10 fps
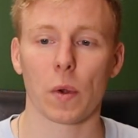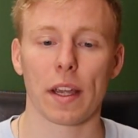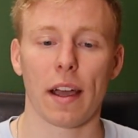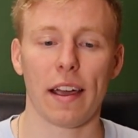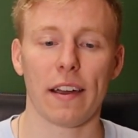
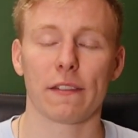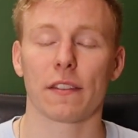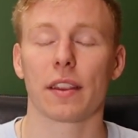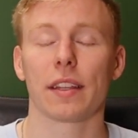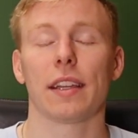we have
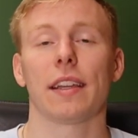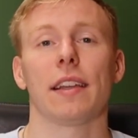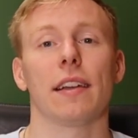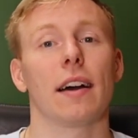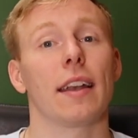
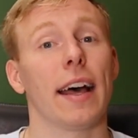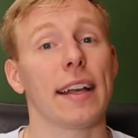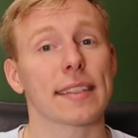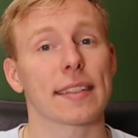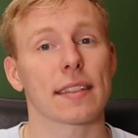the
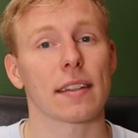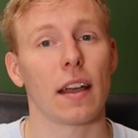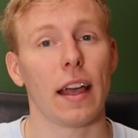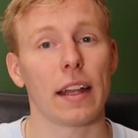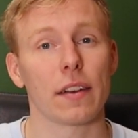last
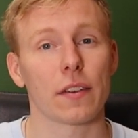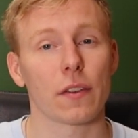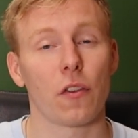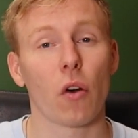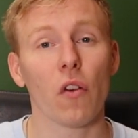and
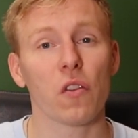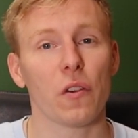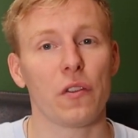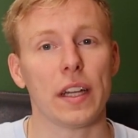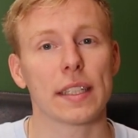fourth
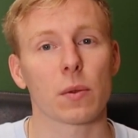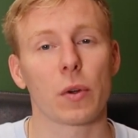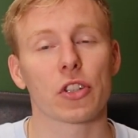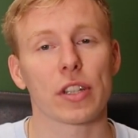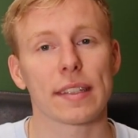phase,
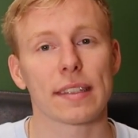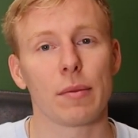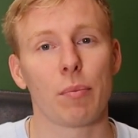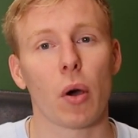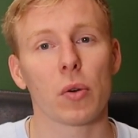which is
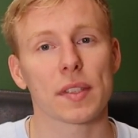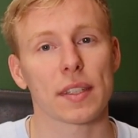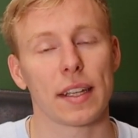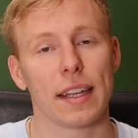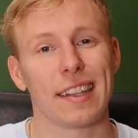the
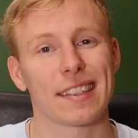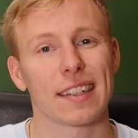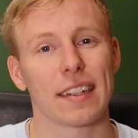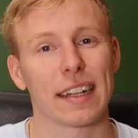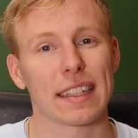
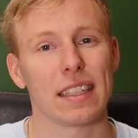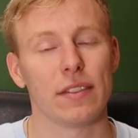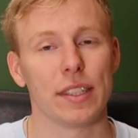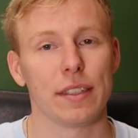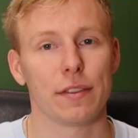post-incident
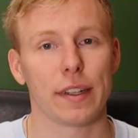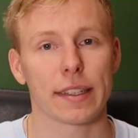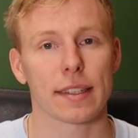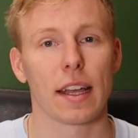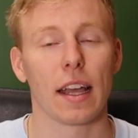activity
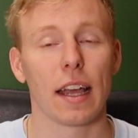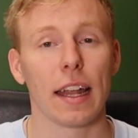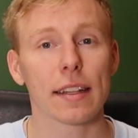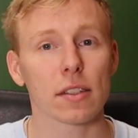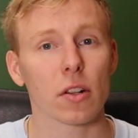phase.
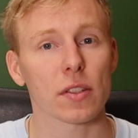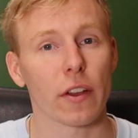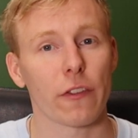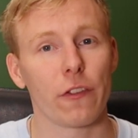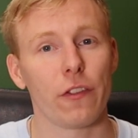It is
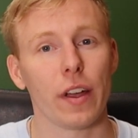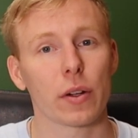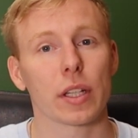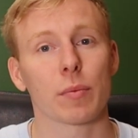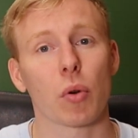also a
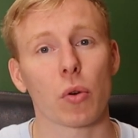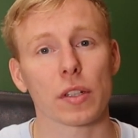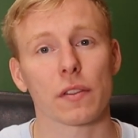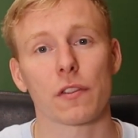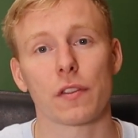very
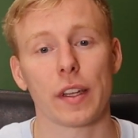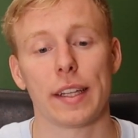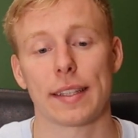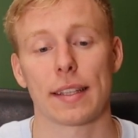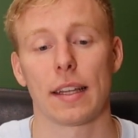important
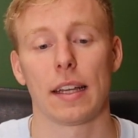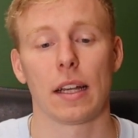phase